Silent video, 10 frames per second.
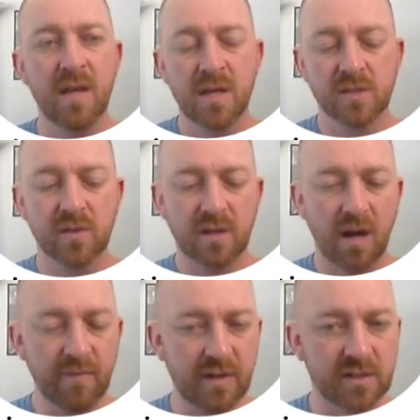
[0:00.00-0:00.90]
So the
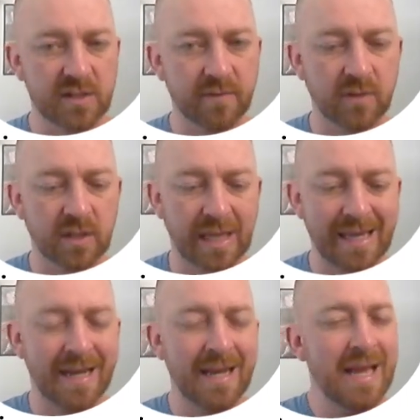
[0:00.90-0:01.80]
confidence interval,
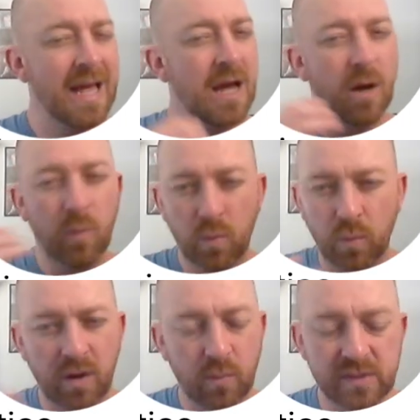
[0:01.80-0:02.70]
again,
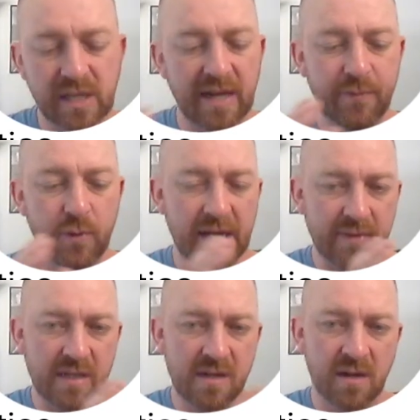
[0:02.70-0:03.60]
once again, if you have a
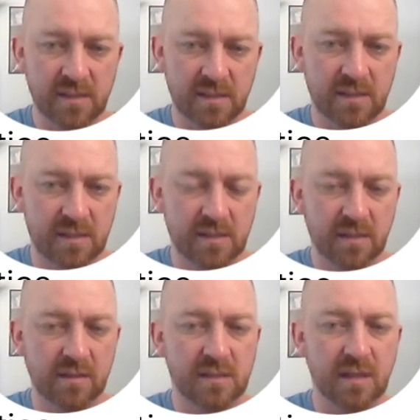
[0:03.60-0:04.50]

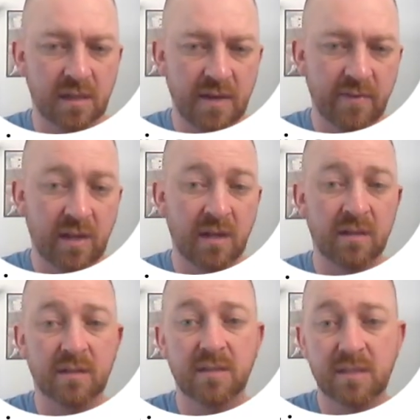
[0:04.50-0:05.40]
non-statistically significant
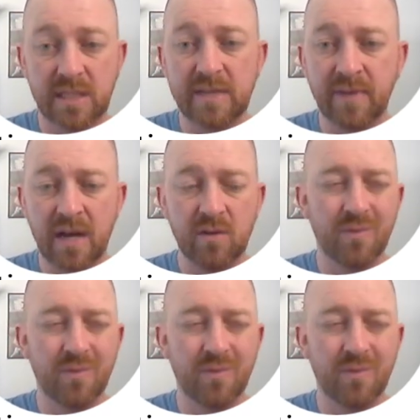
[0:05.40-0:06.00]
t-value,